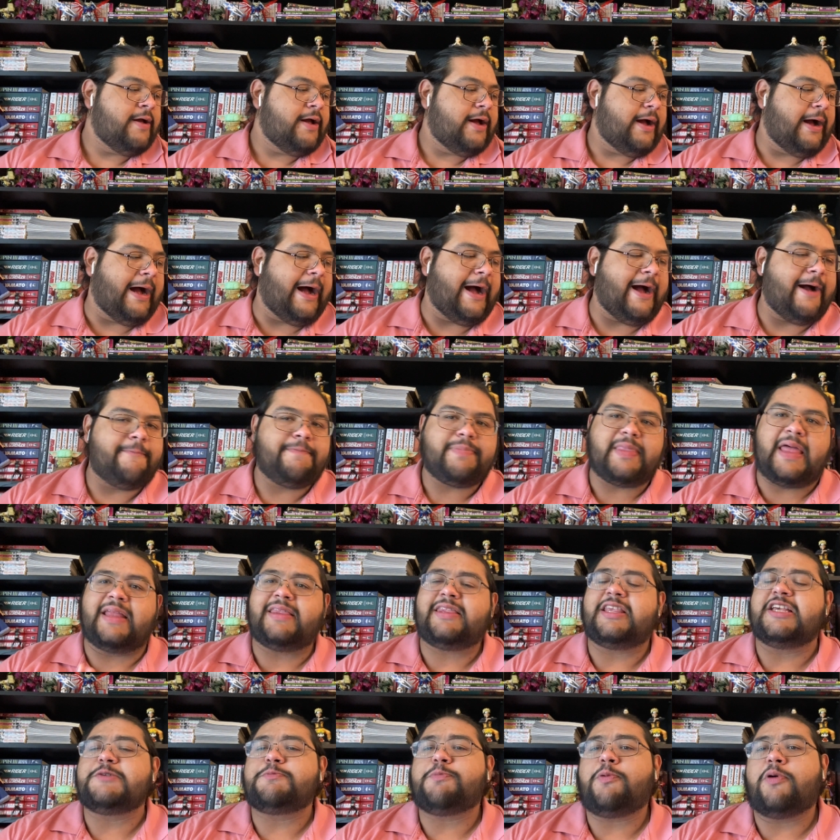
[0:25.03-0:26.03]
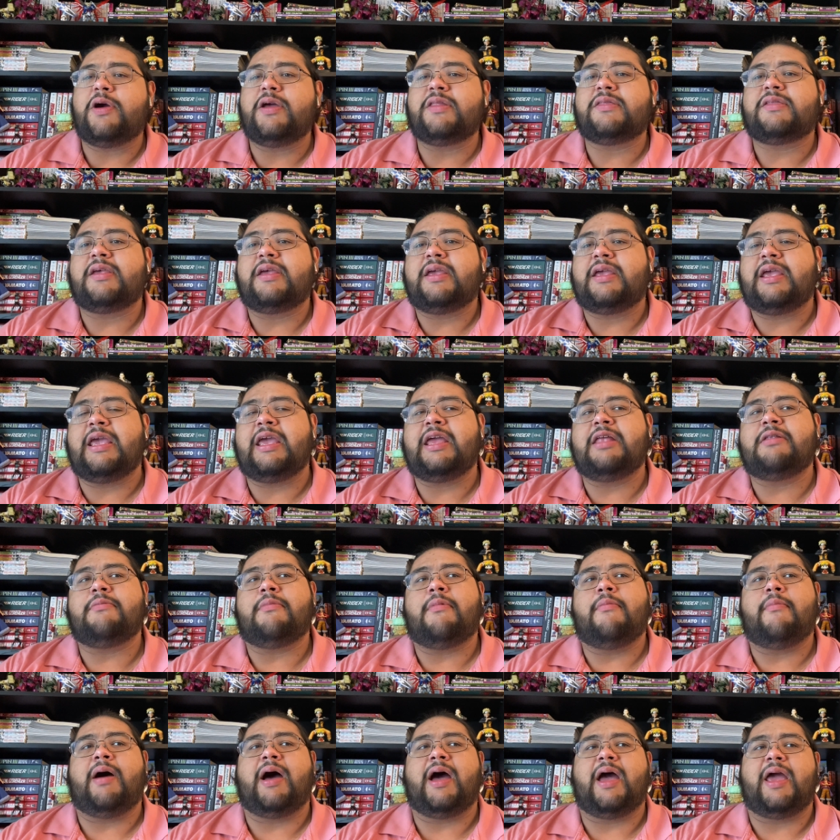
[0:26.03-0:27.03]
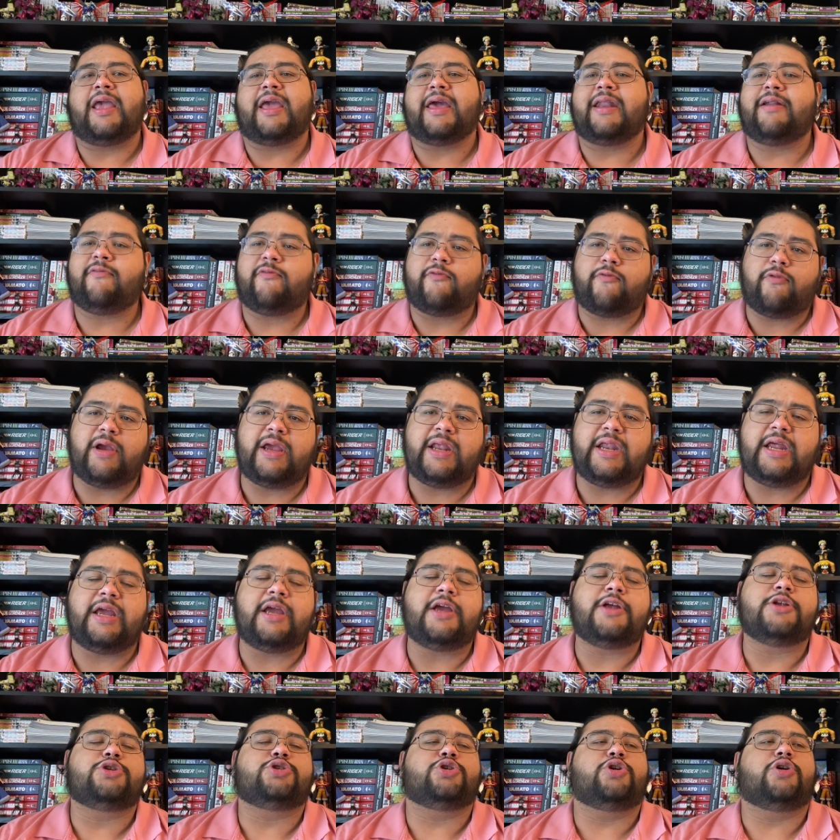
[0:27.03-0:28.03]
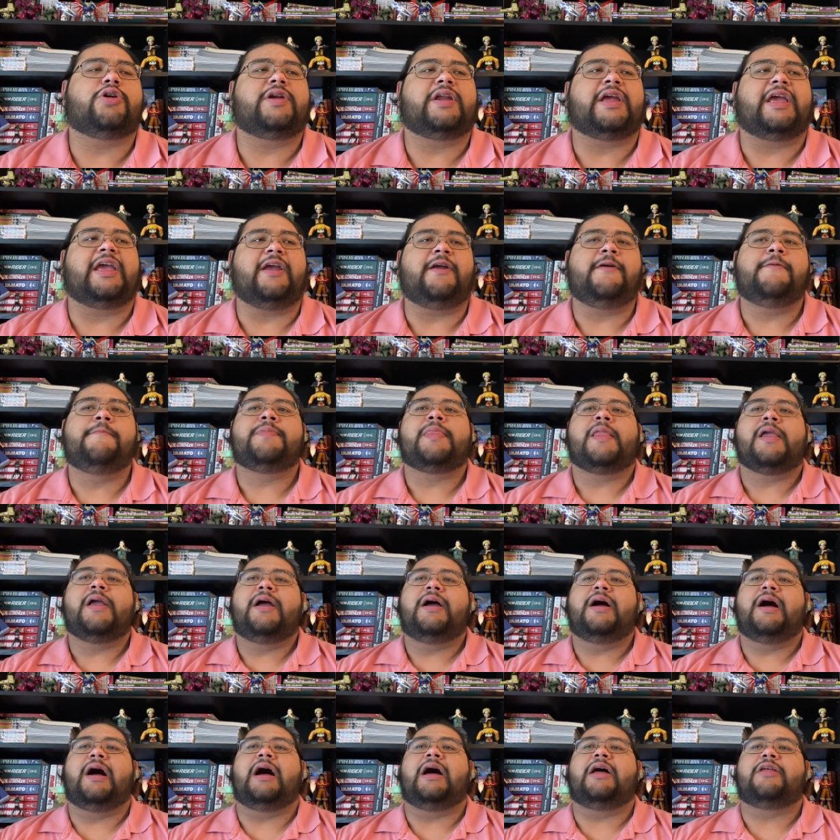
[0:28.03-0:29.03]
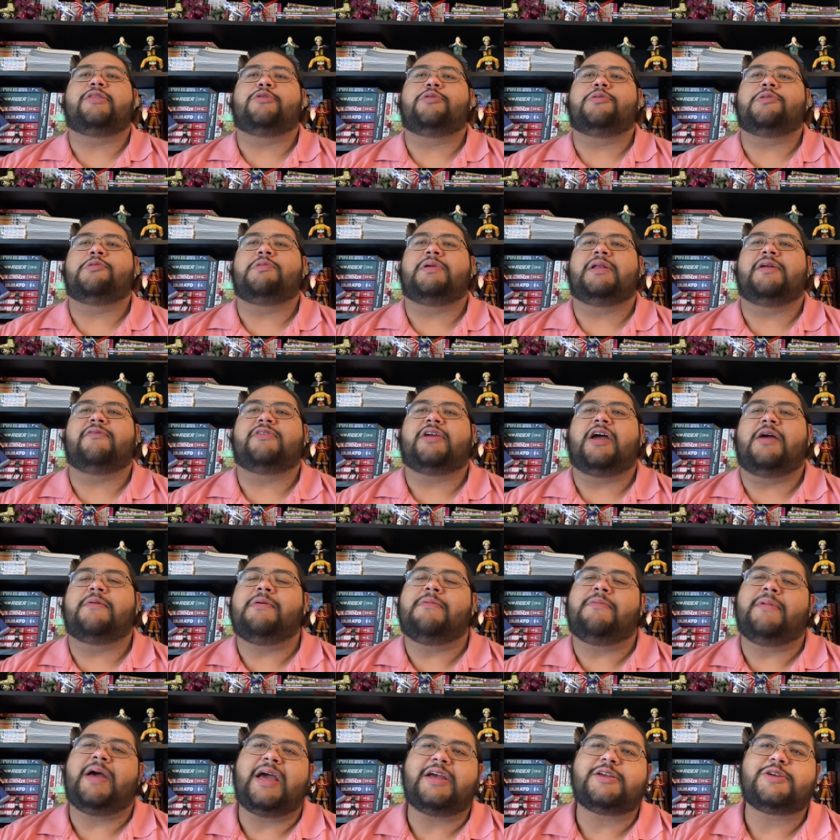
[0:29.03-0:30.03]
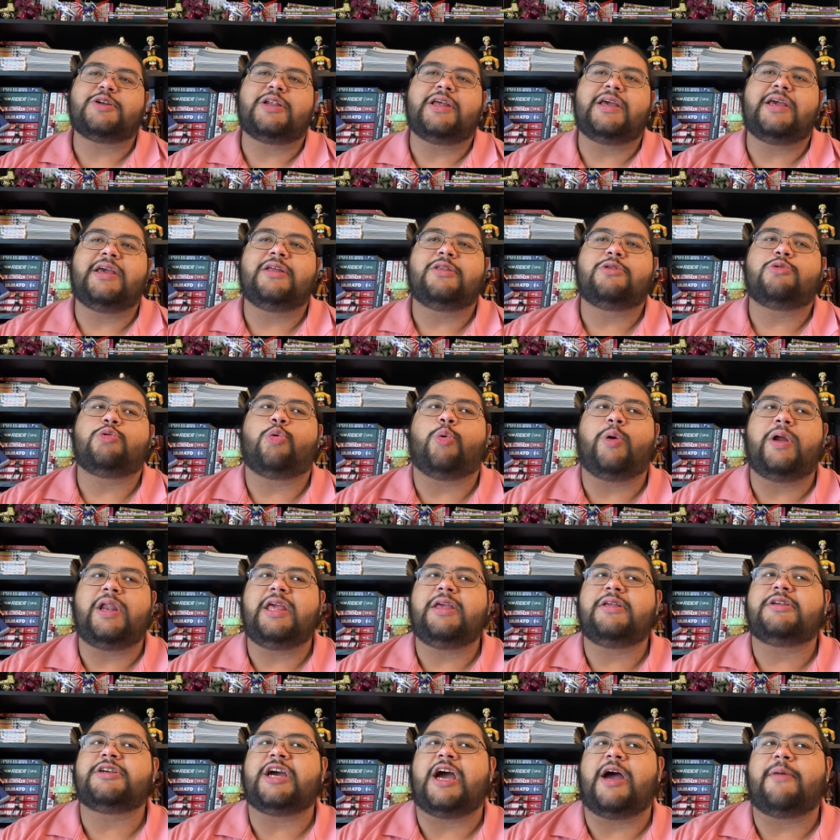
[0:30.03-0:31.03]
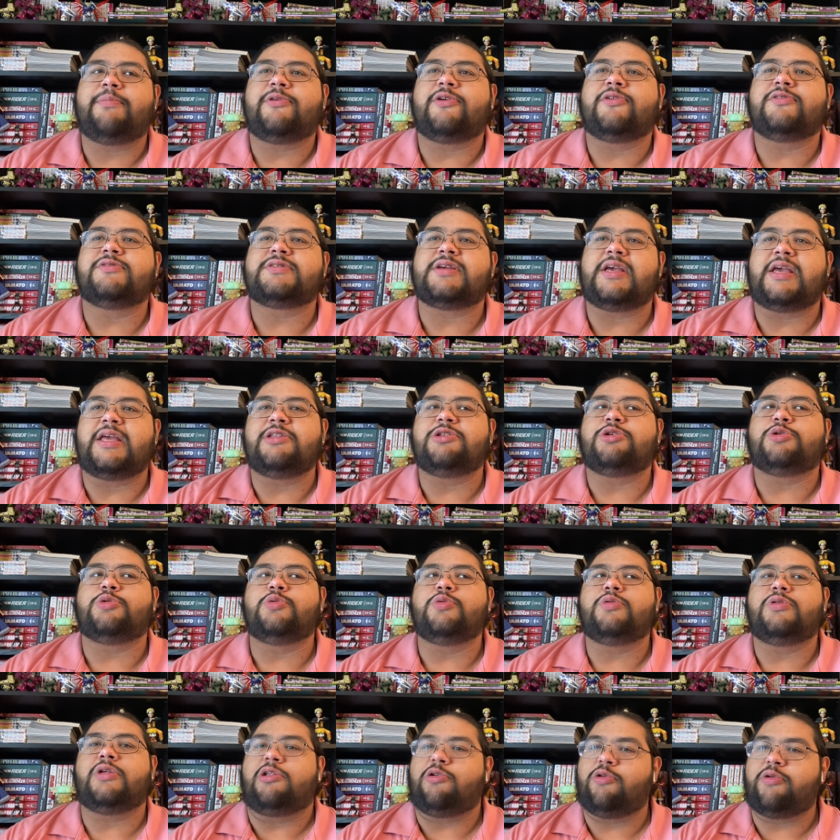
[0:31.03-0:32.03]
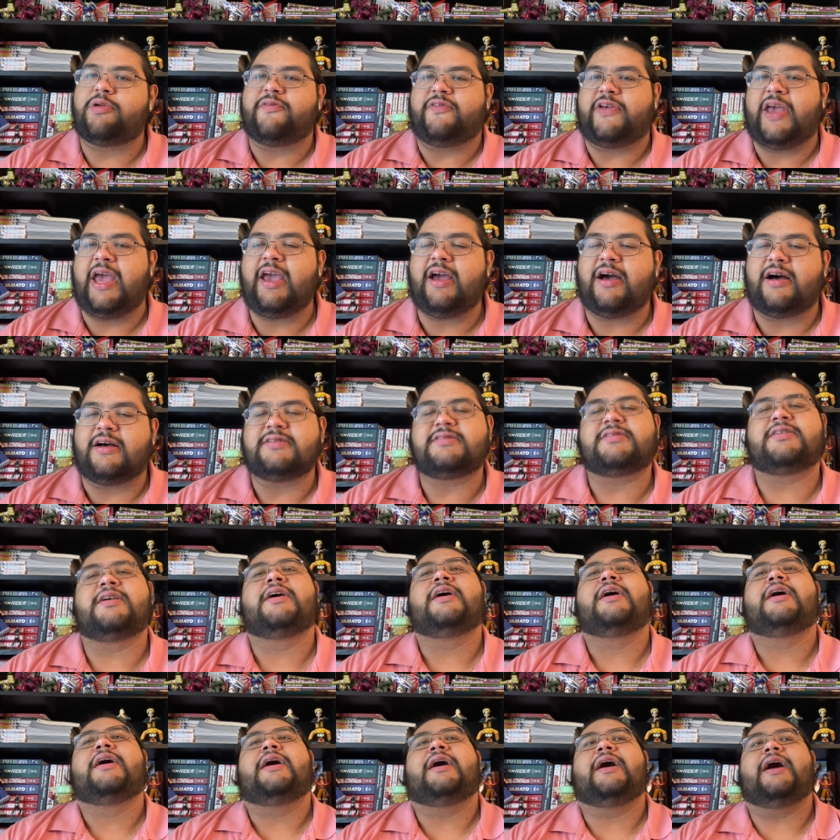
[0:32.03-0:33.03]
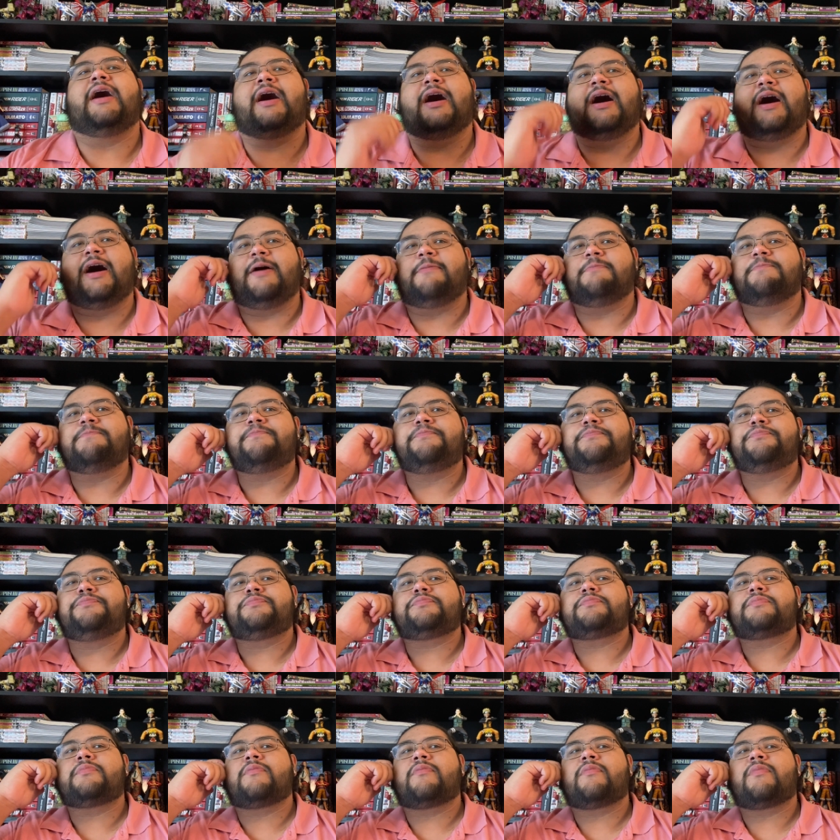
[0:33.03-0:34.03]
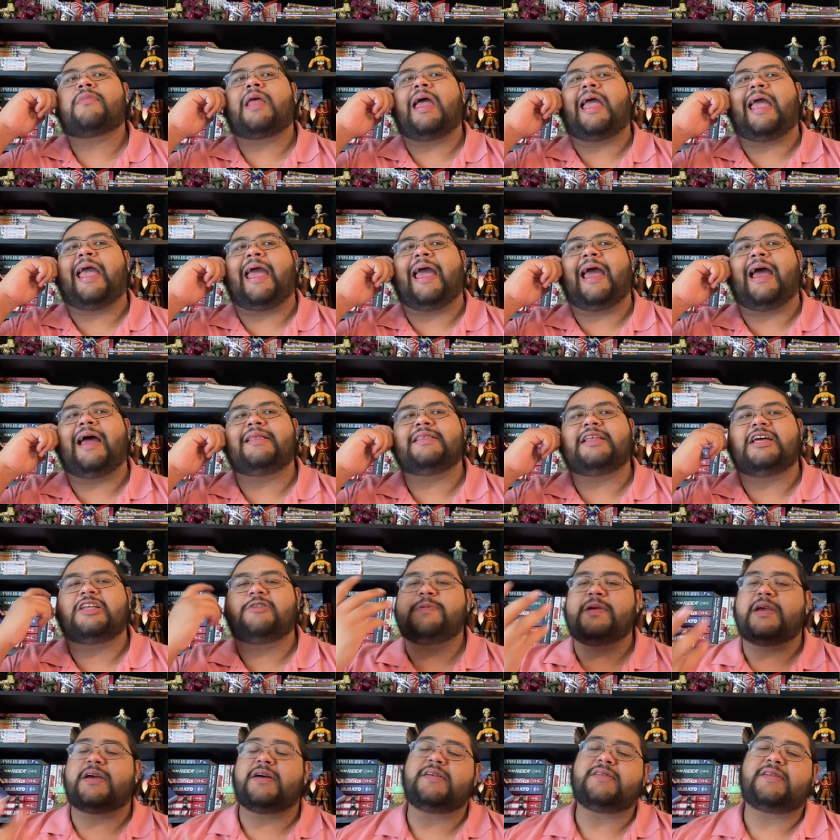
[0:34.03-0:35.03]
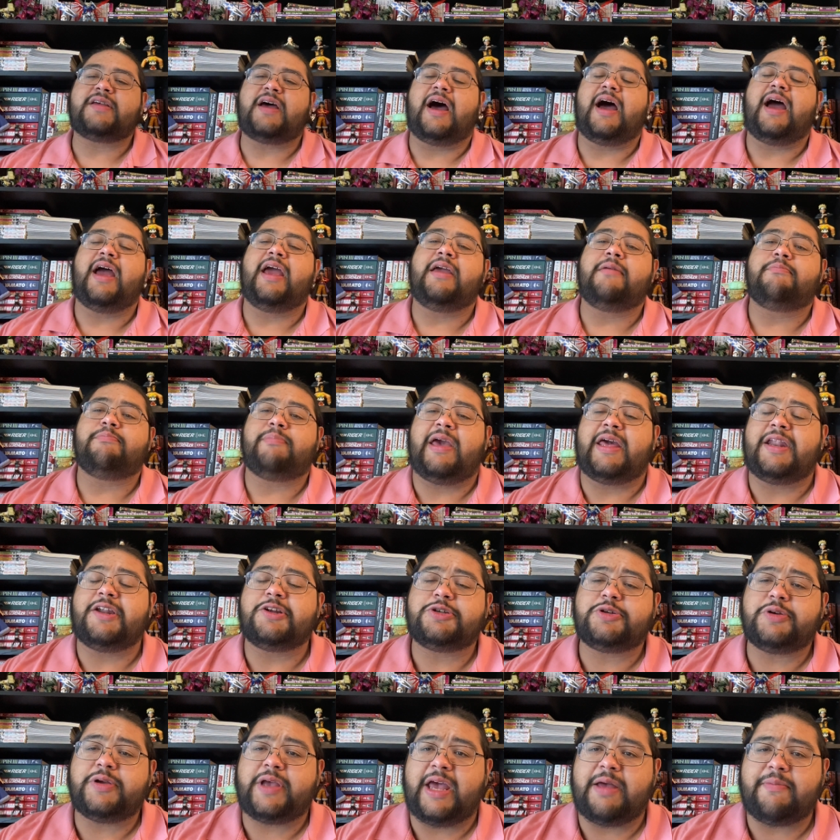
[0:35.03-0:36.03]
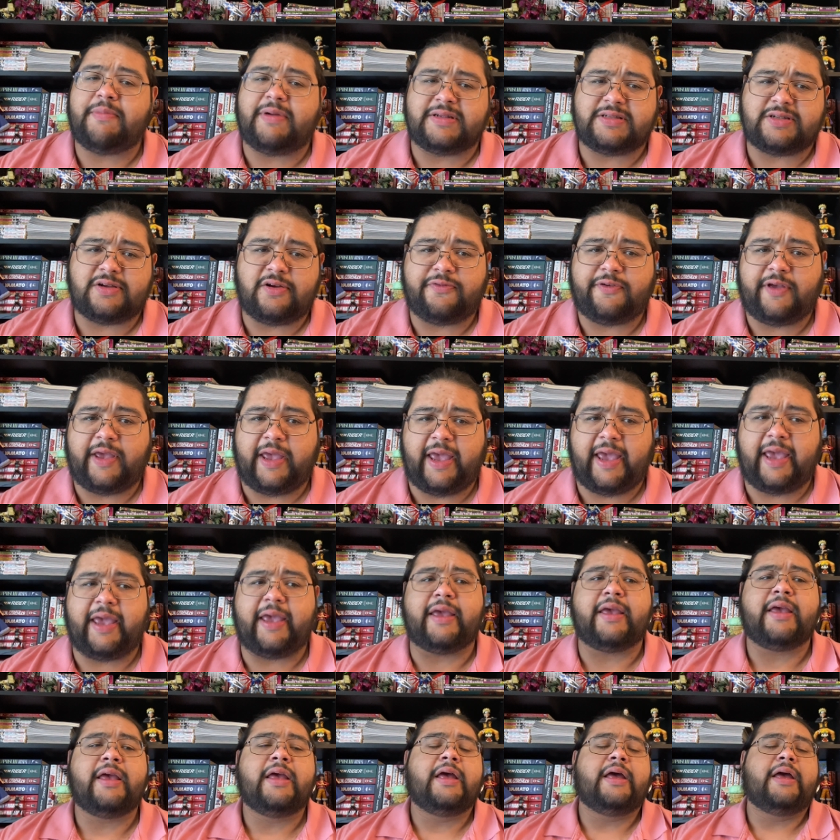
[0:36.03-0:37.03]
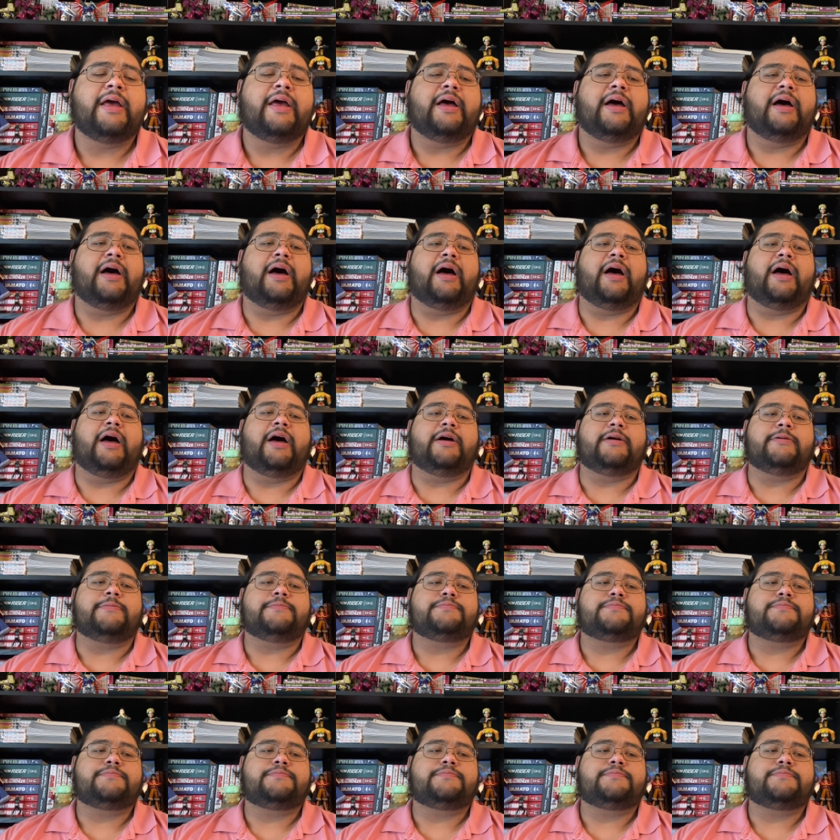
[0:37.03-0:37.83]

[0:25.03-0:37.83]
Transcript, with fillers: um, at this point in my kind of reading journey, Uh, through the Wheel of Time, I'm actually twenty chapters into The Lord of Chaos. Um, and that's because I managed to get myself a uh,